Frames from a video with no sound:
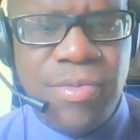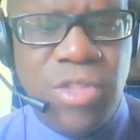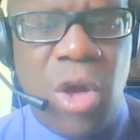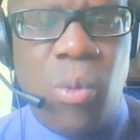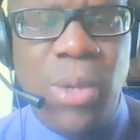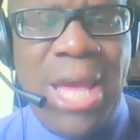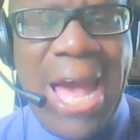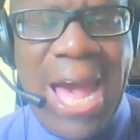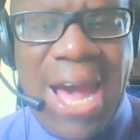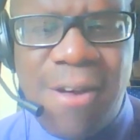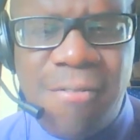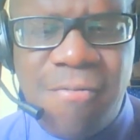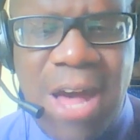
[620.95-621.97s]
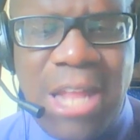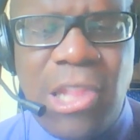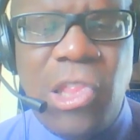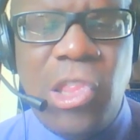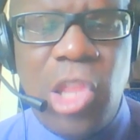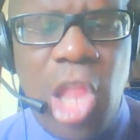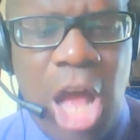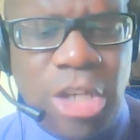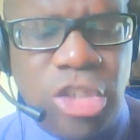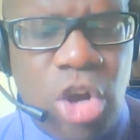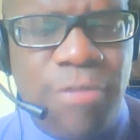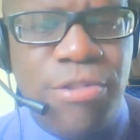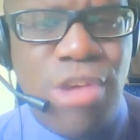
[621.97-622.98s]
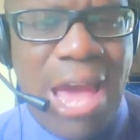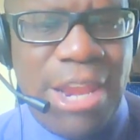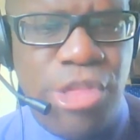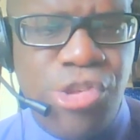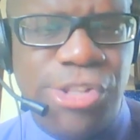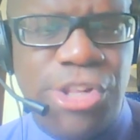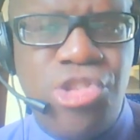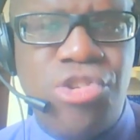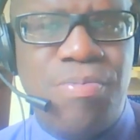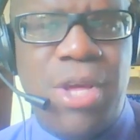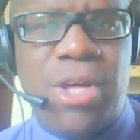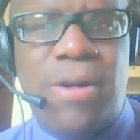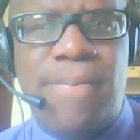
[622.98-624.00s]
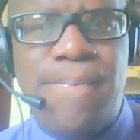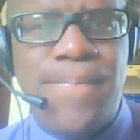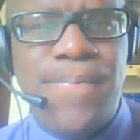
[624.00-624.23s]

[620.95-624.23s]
Now, we have a lot of challenges in Jamaica,